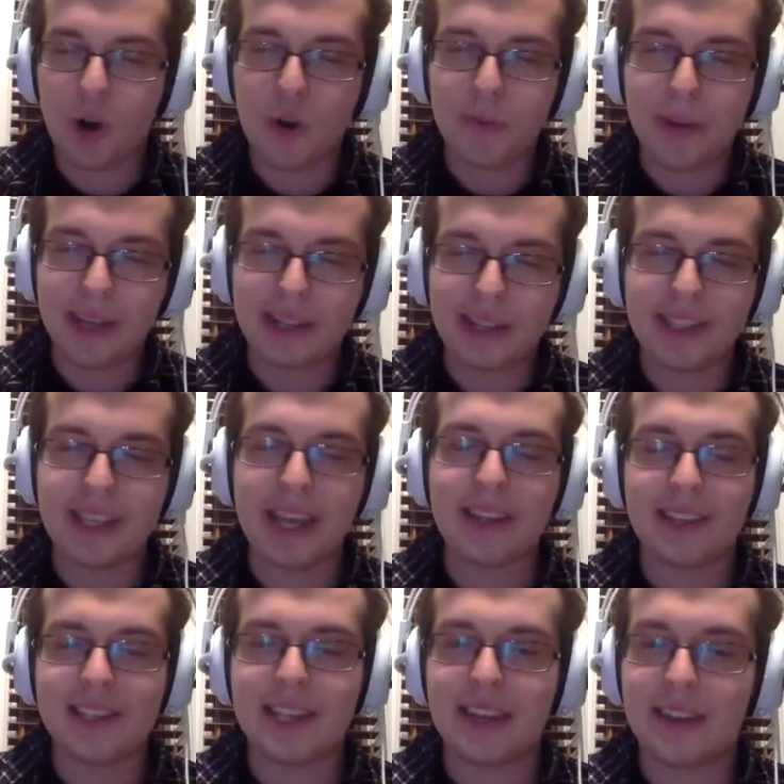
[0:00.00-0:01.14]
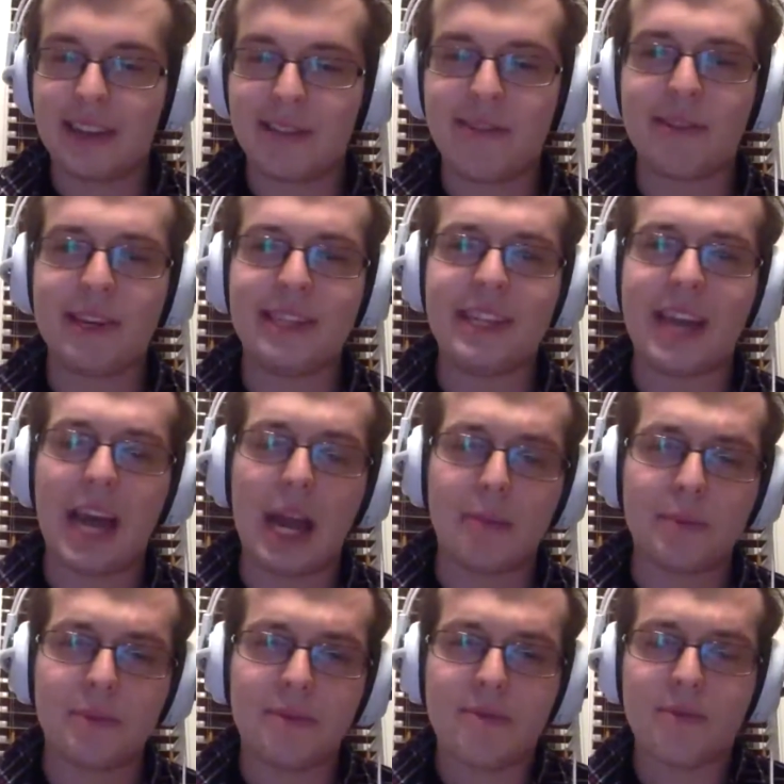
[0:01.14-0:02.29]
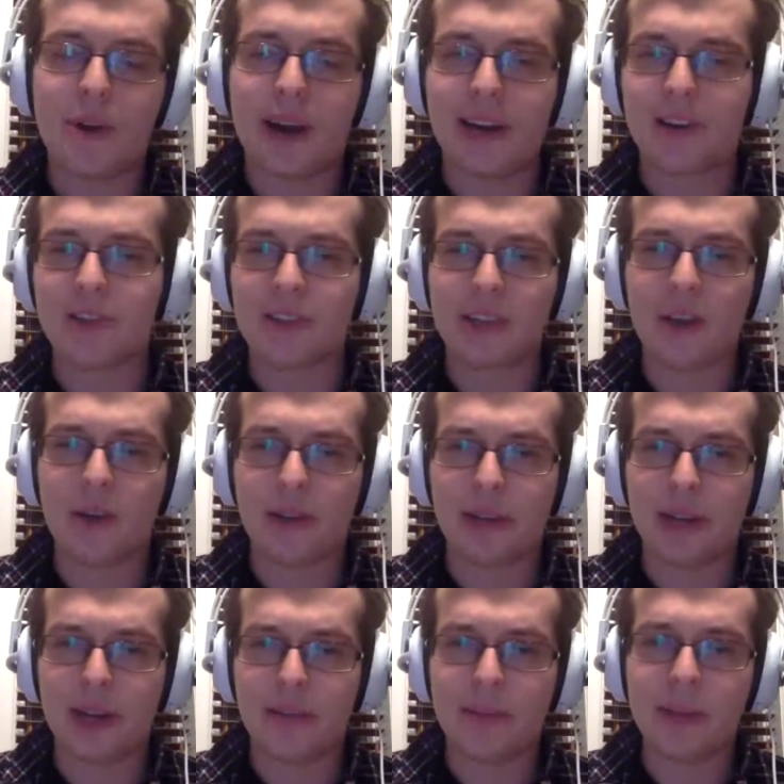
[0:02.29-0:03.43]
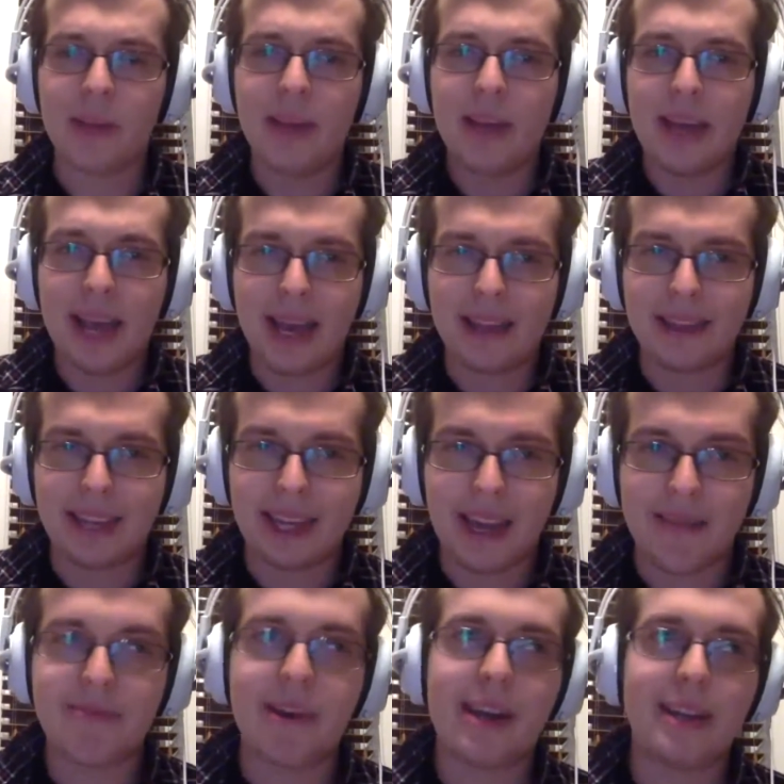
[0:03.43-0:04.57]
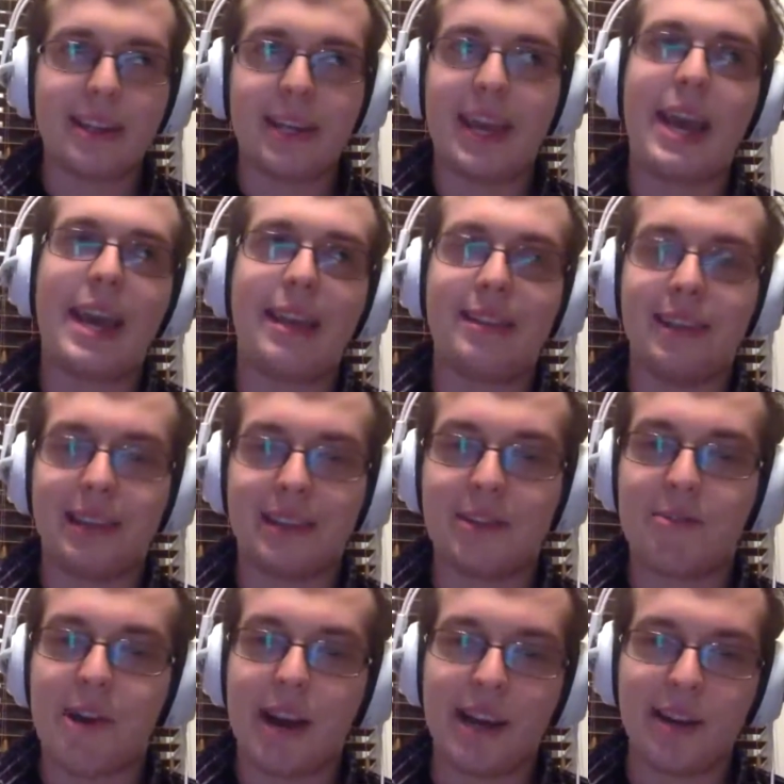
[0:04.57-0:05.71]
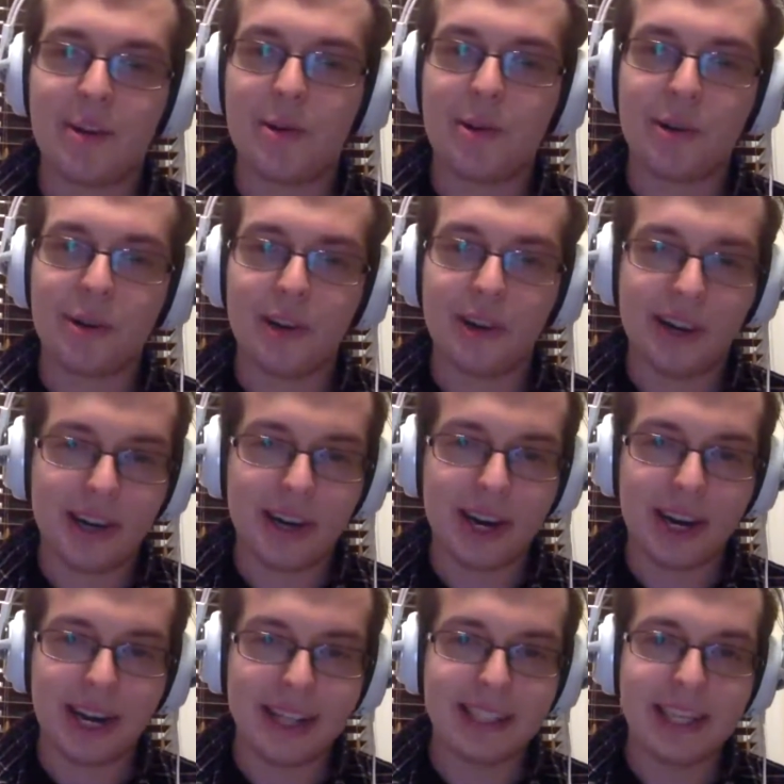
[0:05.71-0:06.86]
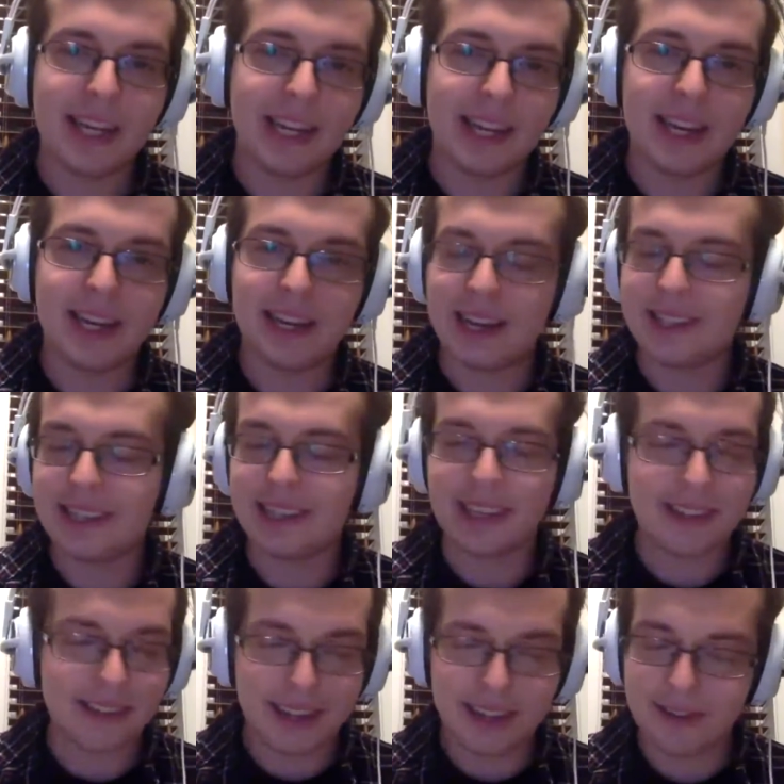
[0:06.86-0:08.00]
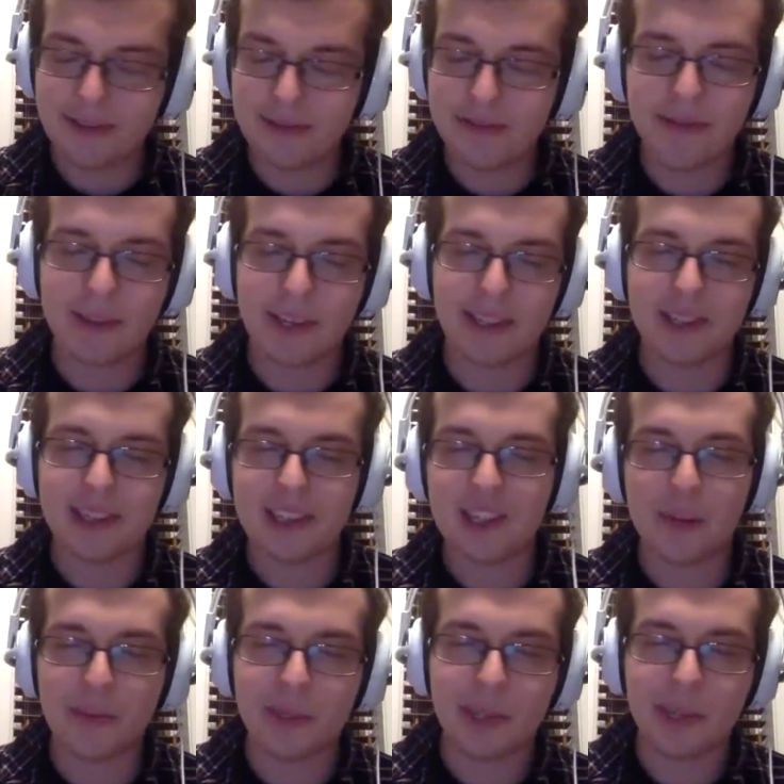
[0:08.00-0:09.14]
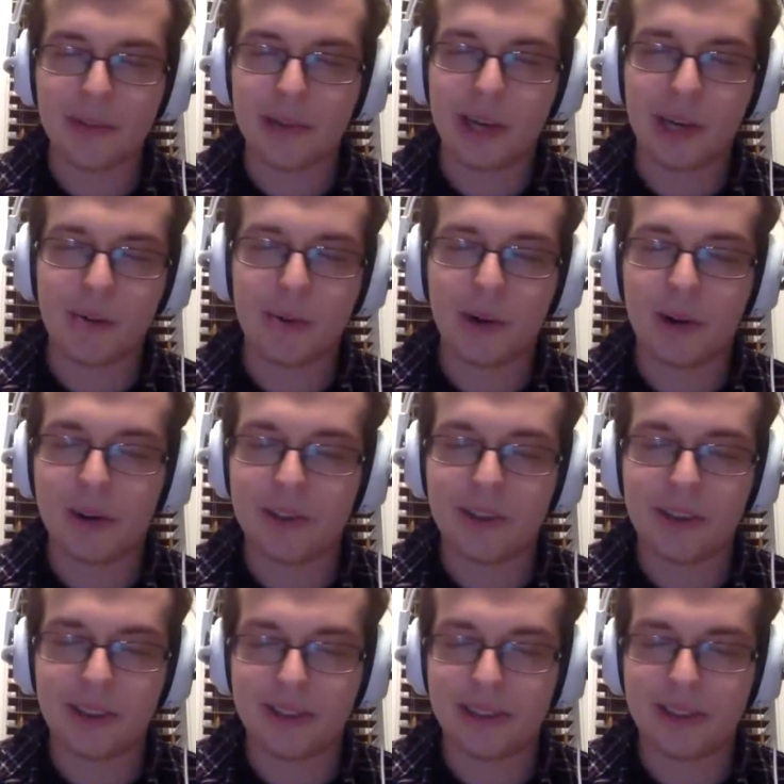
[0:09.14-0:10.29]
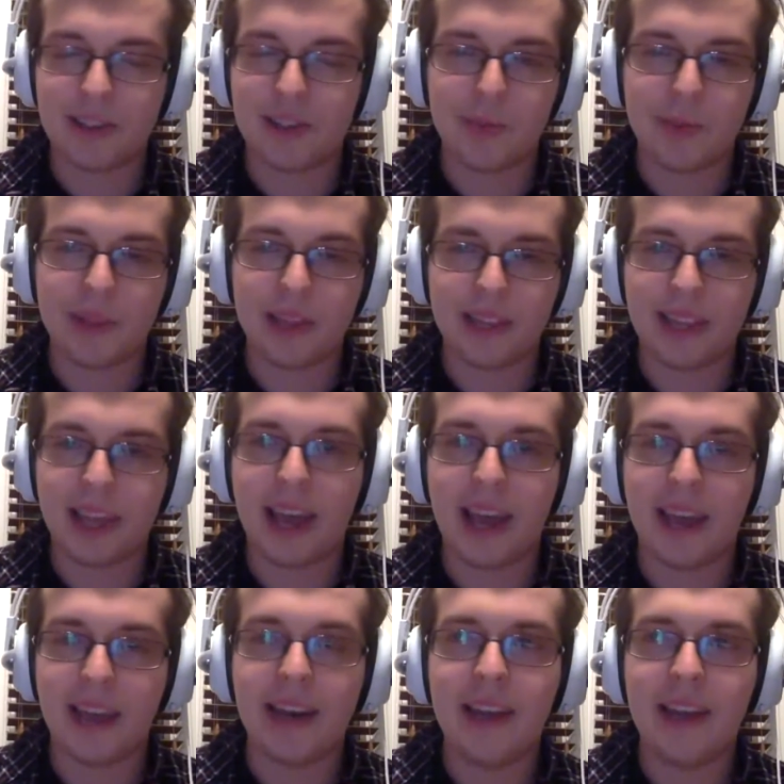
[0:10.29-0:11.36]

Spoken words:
my set list out like 3 times before actually going up, and like I finally had like the right order, and I did it, and I didn't like fucking stumble over any words or anything stupid like that,